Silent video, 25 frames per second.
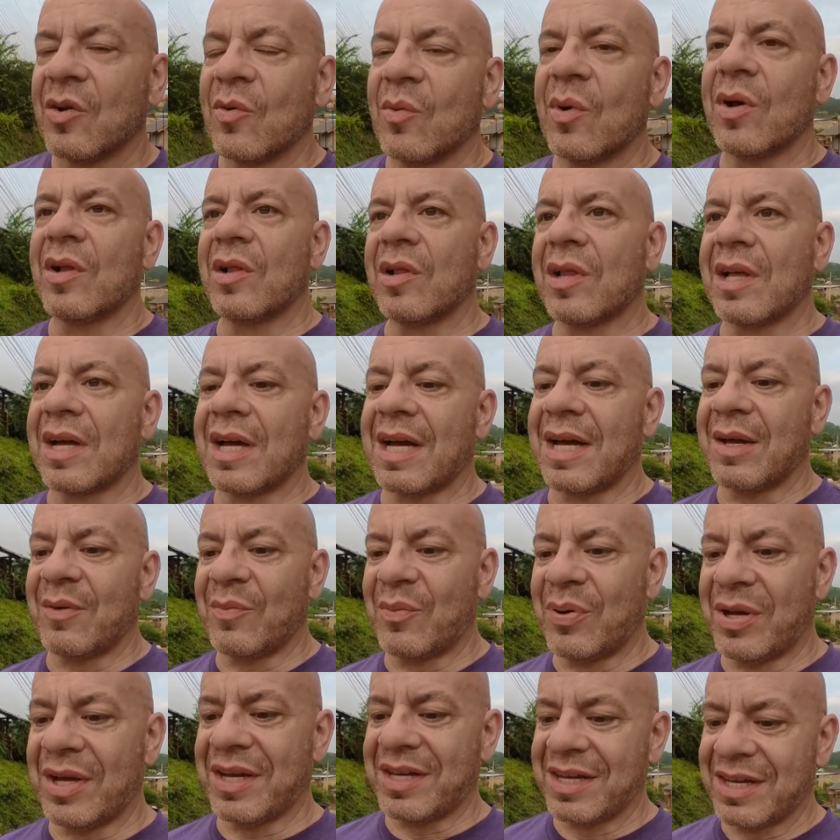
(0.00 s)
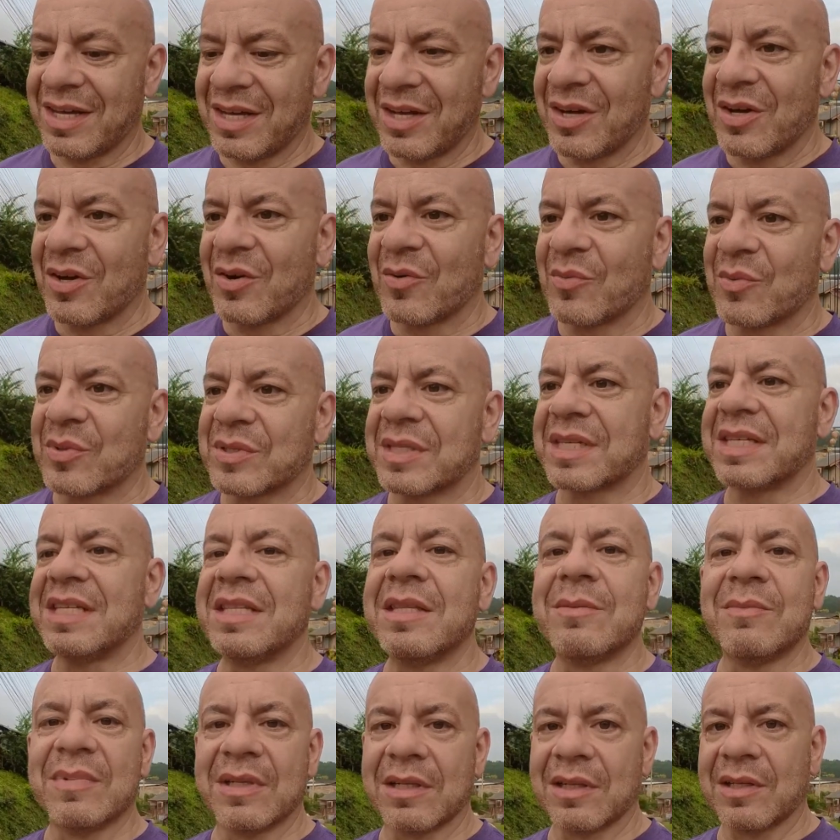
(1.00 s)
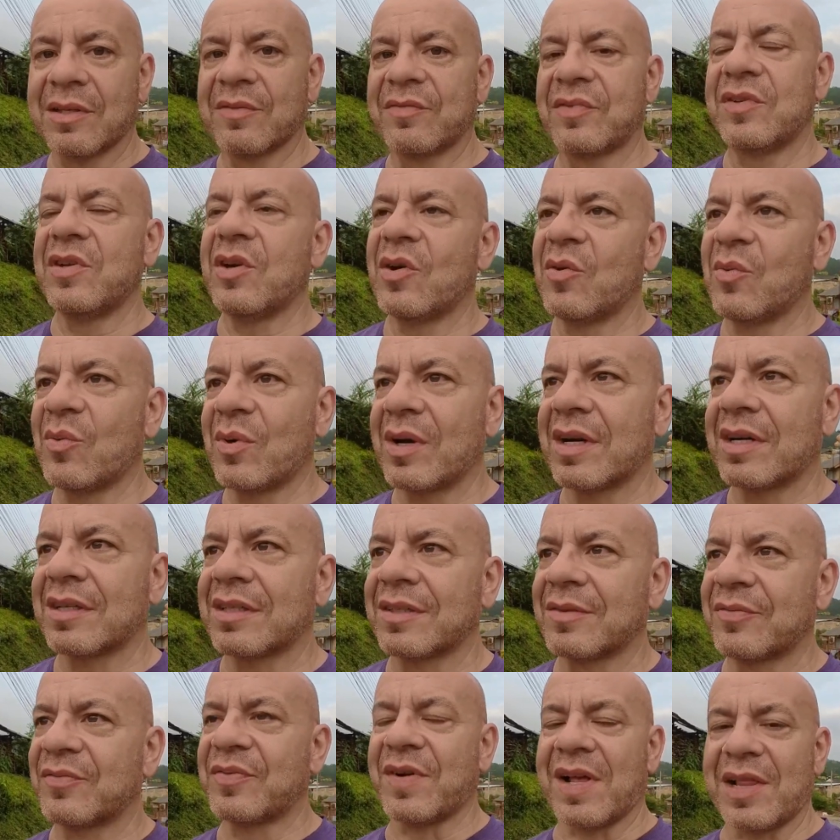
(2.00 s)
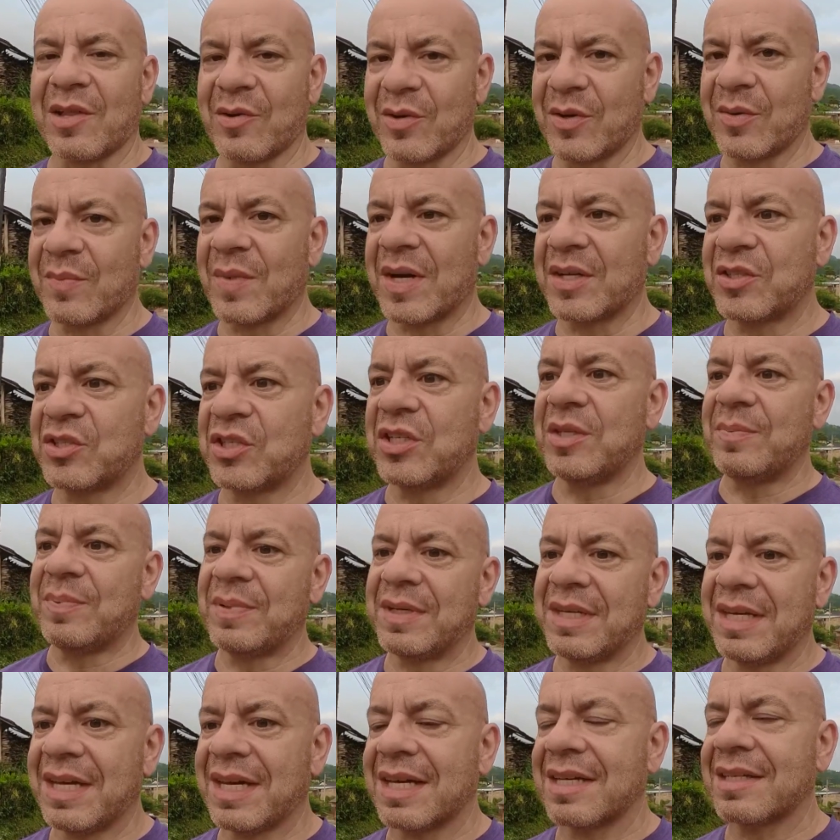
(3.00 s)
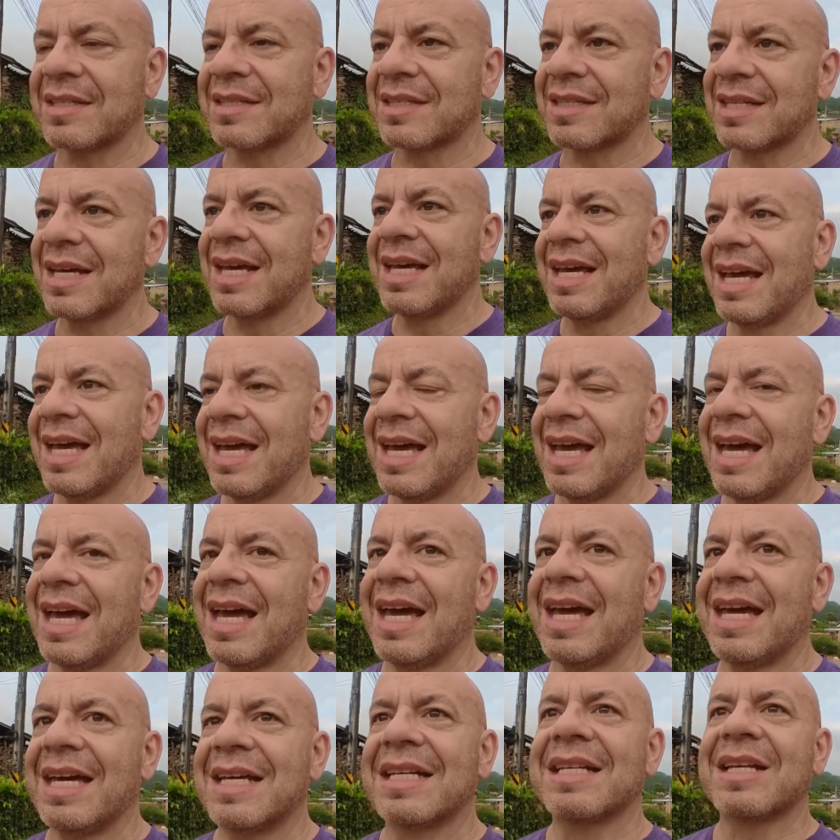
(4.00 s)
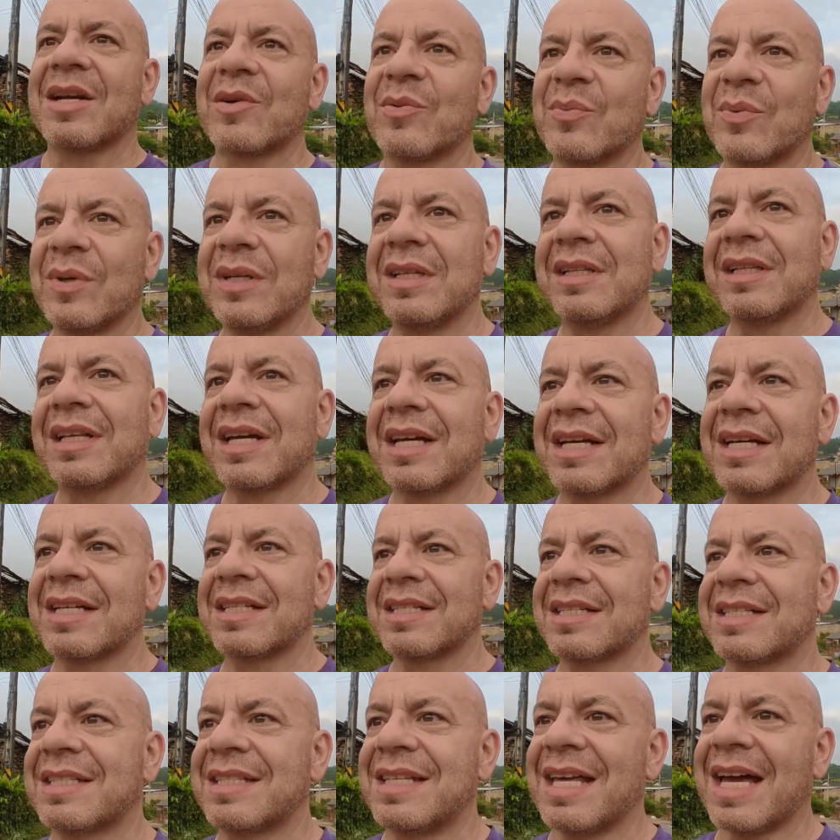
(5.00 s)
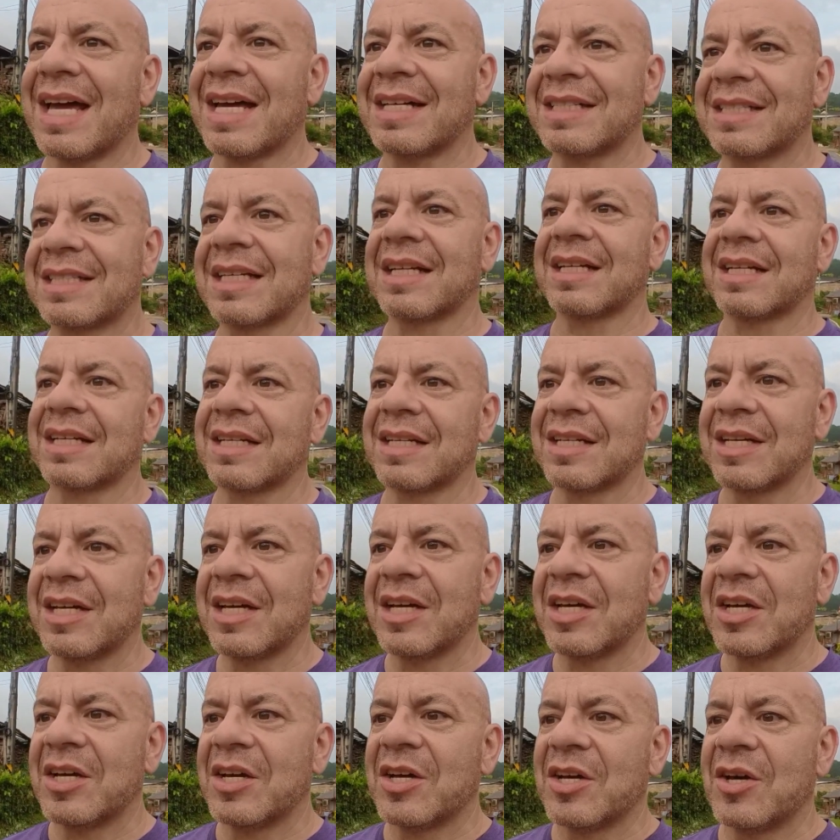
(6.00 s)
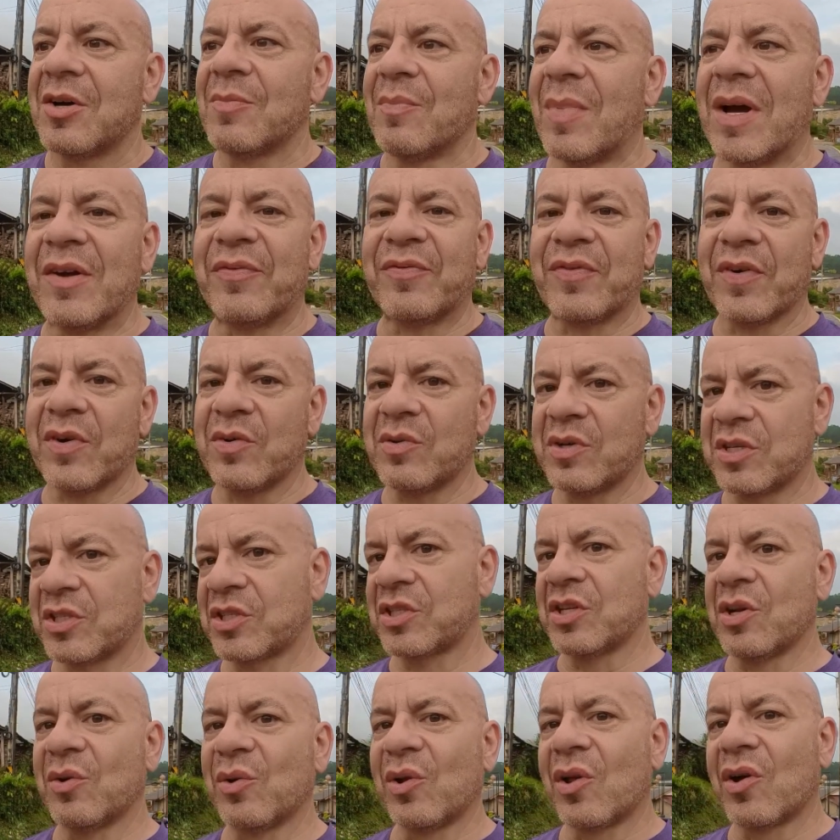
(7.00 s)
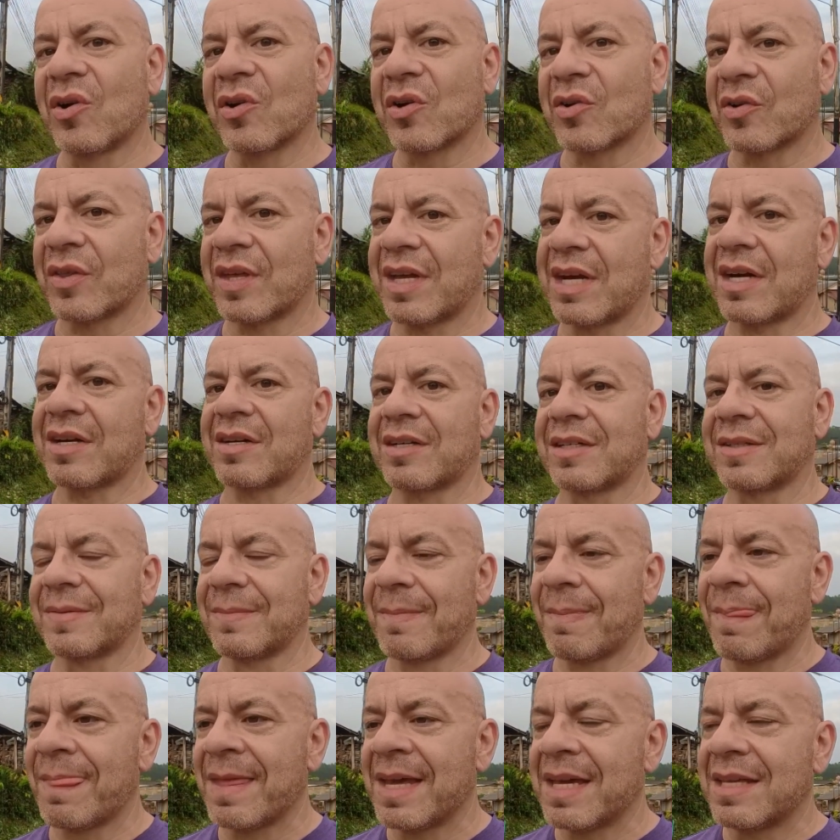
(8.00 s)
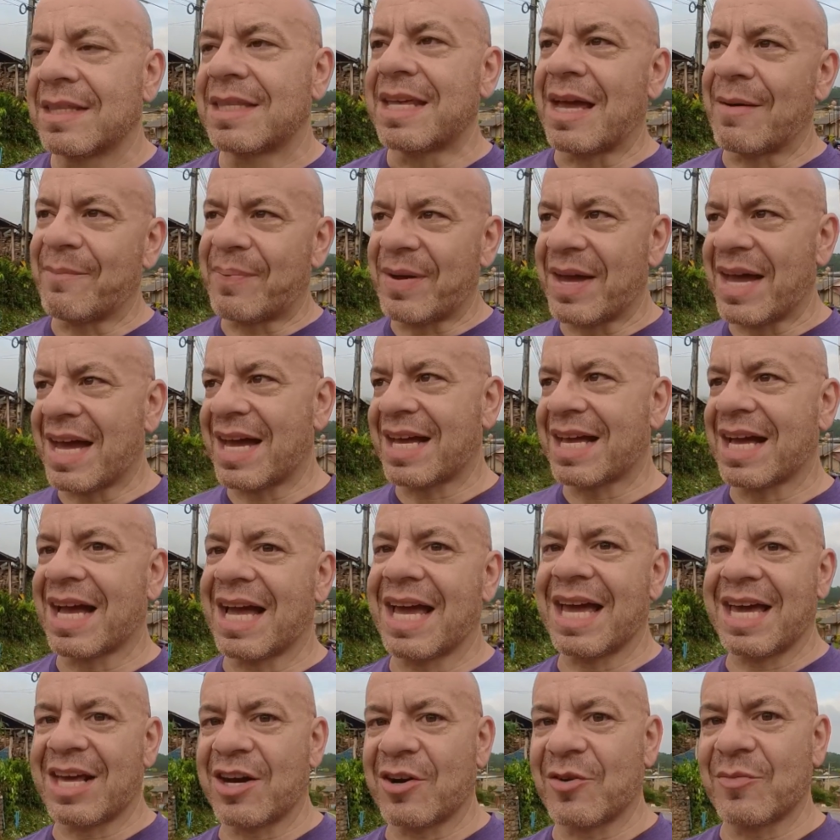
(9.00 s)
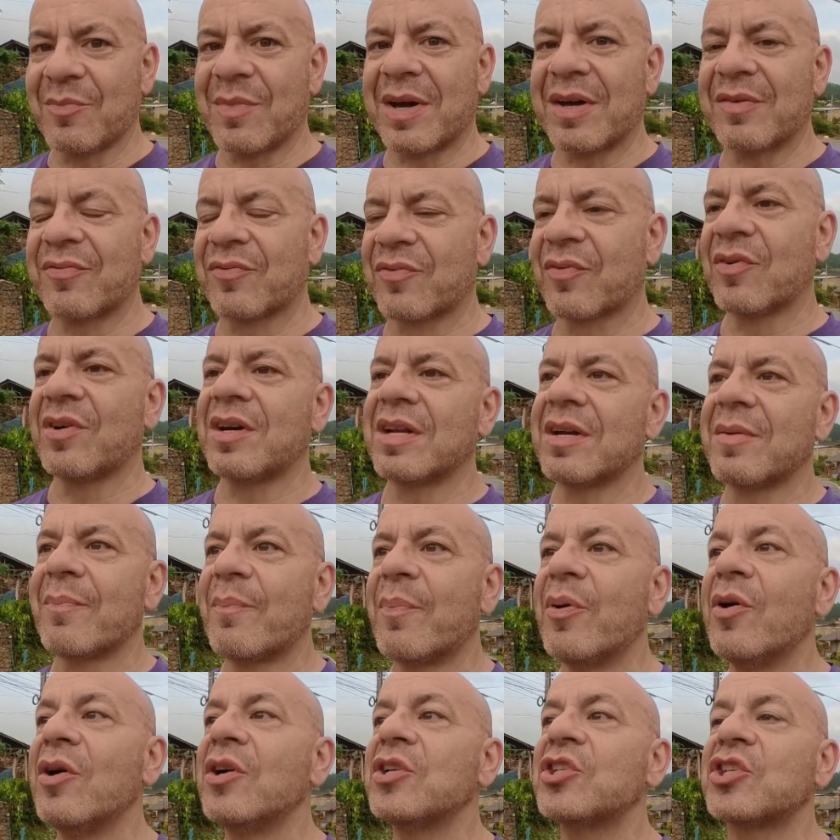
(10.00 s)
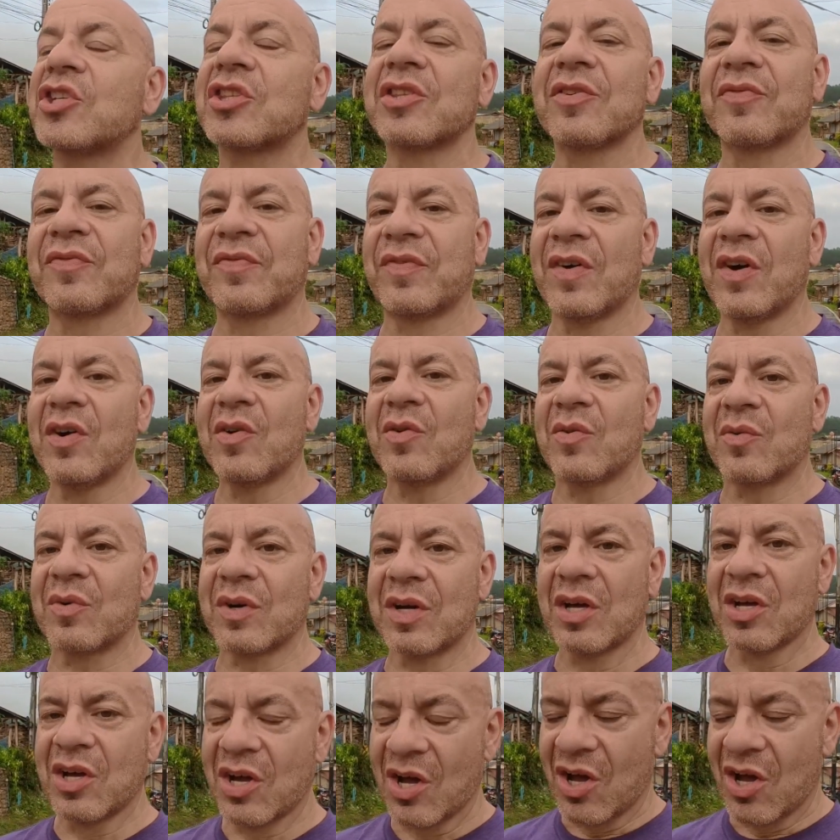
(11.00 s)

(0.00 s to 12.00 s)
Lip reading: Well, I was in the middle of nowhere following my GPS, and I realized that my phone is no longer there. That pack I had on my front pushed the phone